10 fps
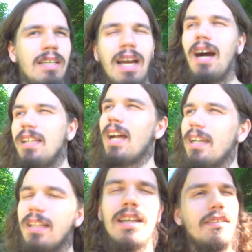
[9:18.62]
Yeah, I
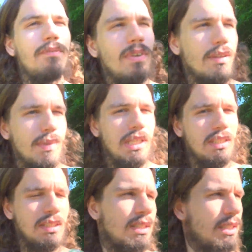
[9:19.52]
like the thing where
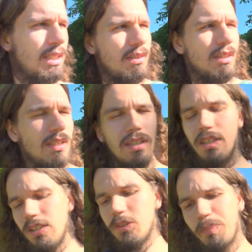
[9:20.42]

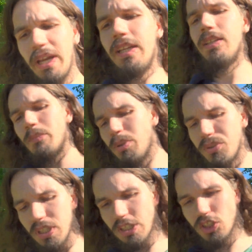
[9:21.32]
in Spain they
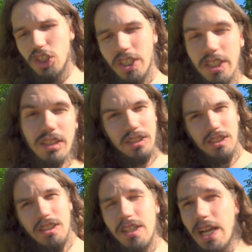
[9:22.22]
put nature in the
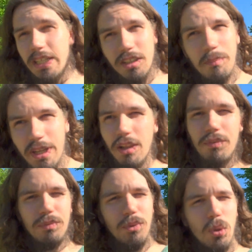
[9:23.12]
city, like in the middle
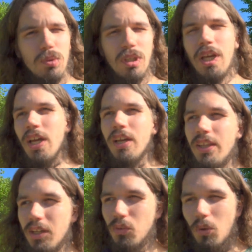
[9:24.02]
of the road.
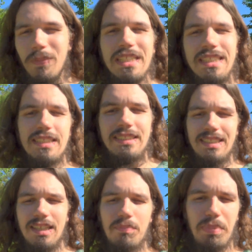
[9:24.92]
There are normally
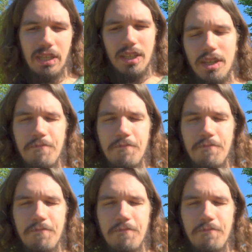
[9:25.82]
this big